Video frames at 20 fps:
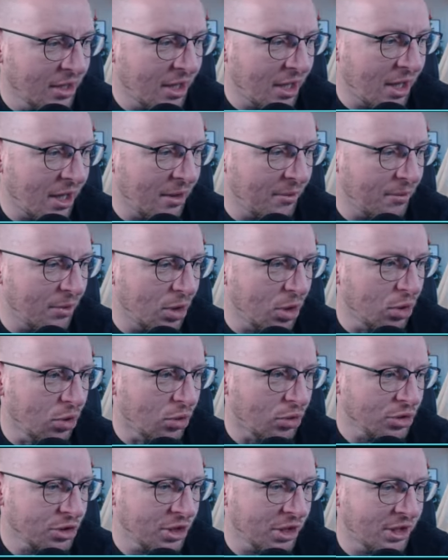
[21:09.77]

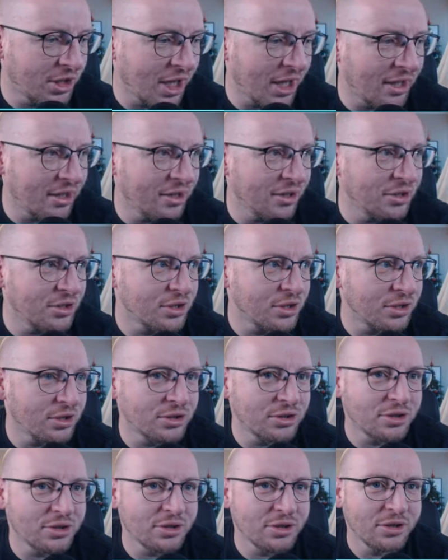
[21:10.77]
Lowest
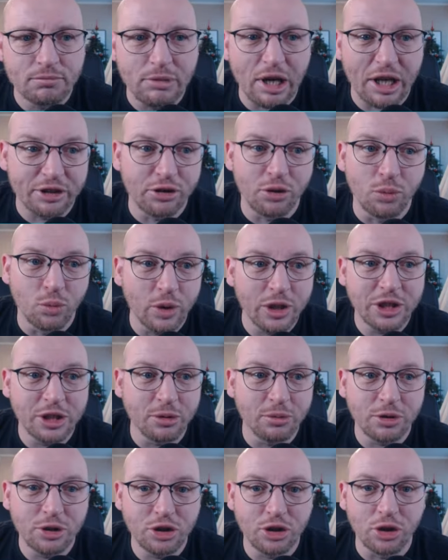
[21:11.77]
attendances. I do wish it
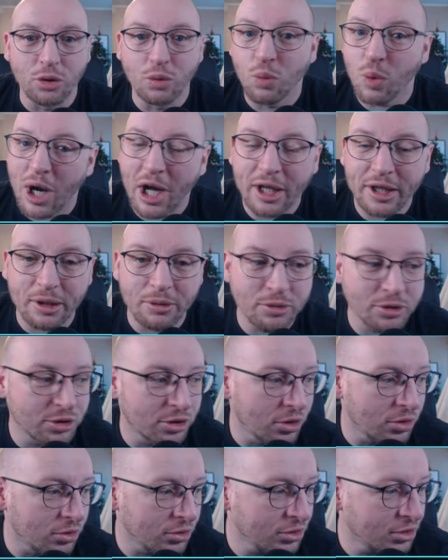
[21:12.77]
would show why that was
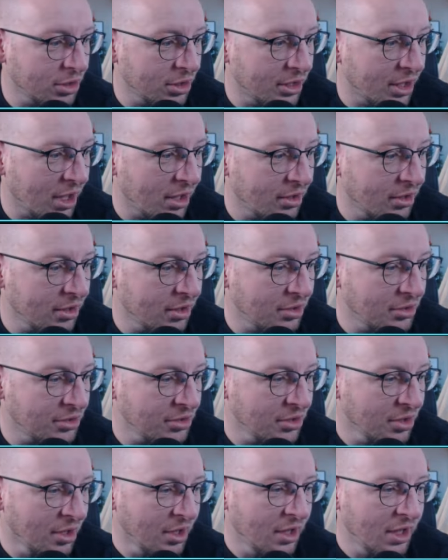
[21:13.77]
the lowest attendance.